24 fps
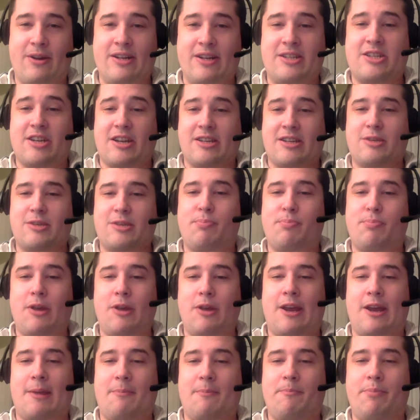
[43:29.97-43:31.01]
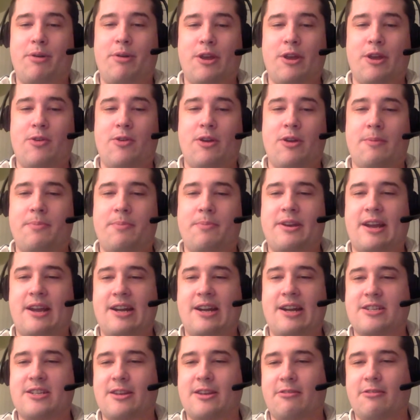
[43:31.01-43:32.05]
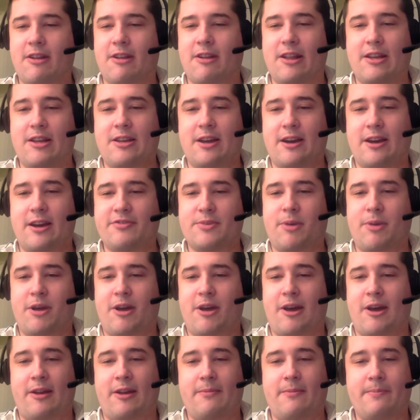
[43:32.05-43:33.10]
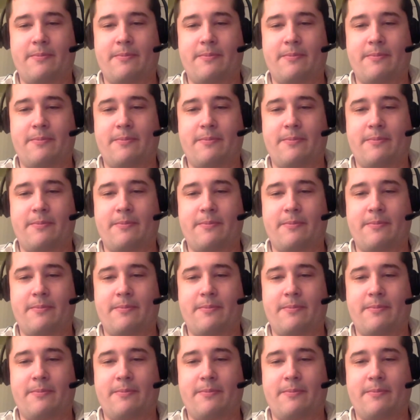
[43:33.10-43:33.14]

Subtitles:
It's just it can put you in a potentially really tough spot.